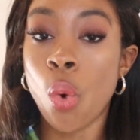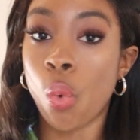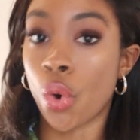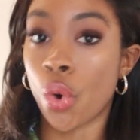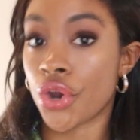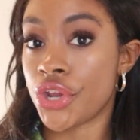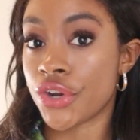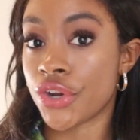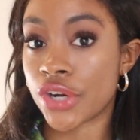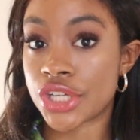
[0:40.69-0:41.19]

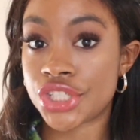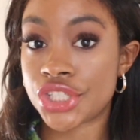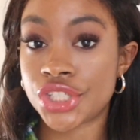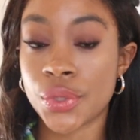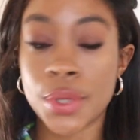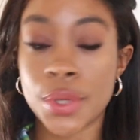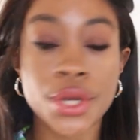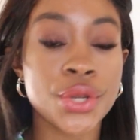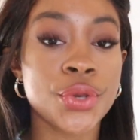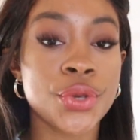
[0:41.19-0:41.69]
or you're a
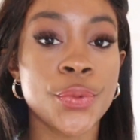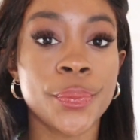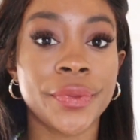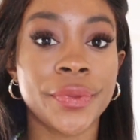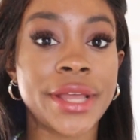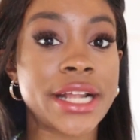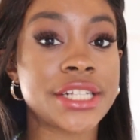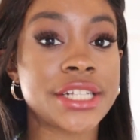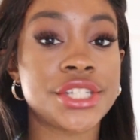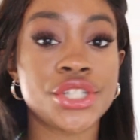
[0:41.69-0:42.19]
student who
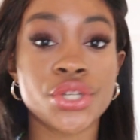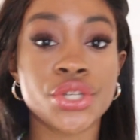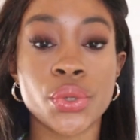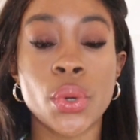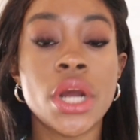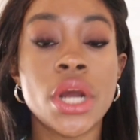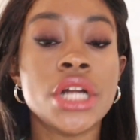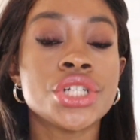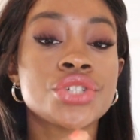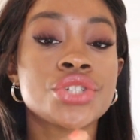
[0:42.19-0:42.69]
plans to